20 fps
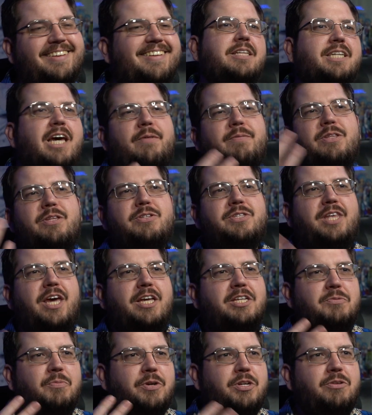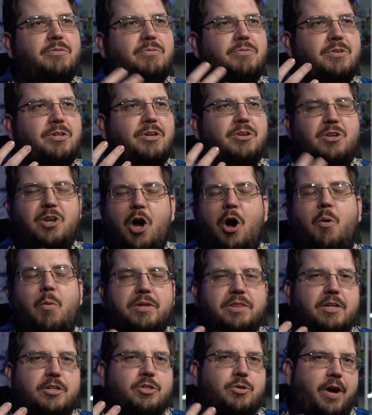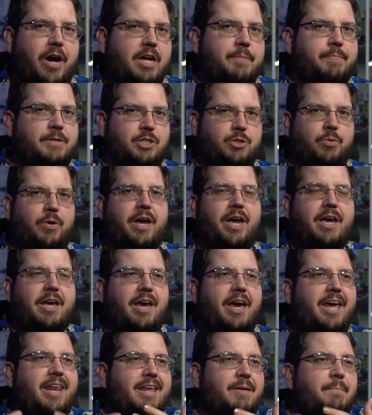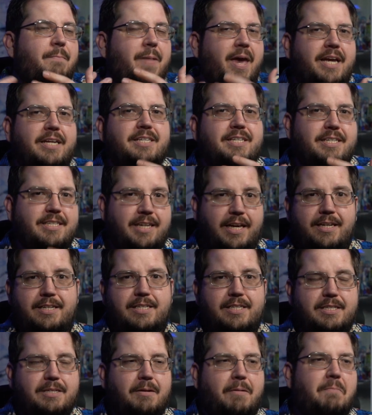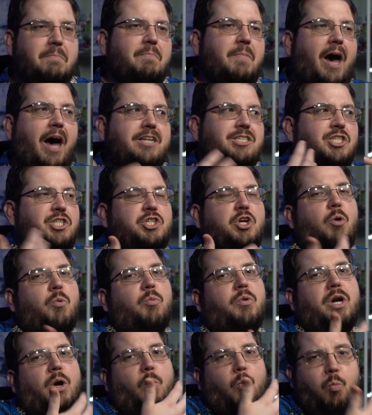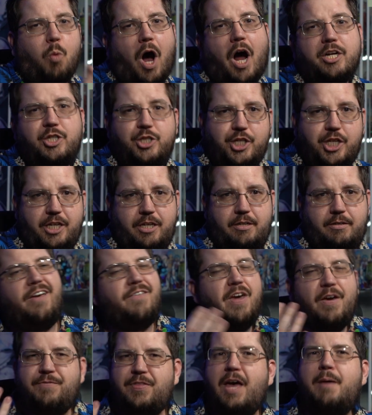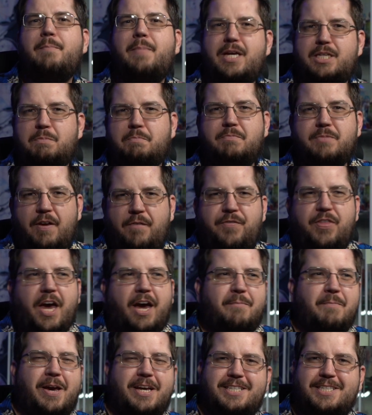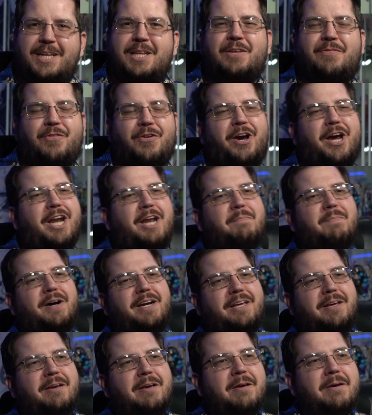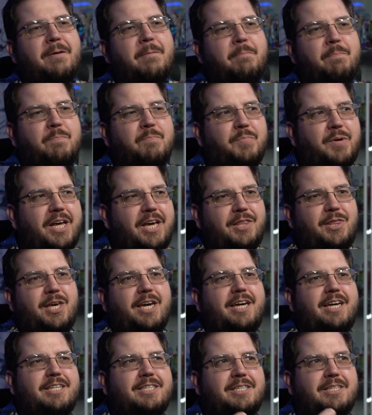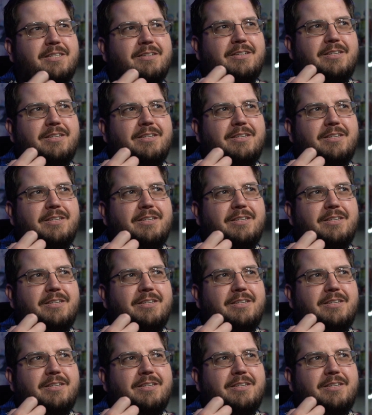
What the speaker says: It's kind of one of those things where you know what they're trying to portray, and it makes sense. I just don't want to watch it, if that makes sense for anybody. But I think it's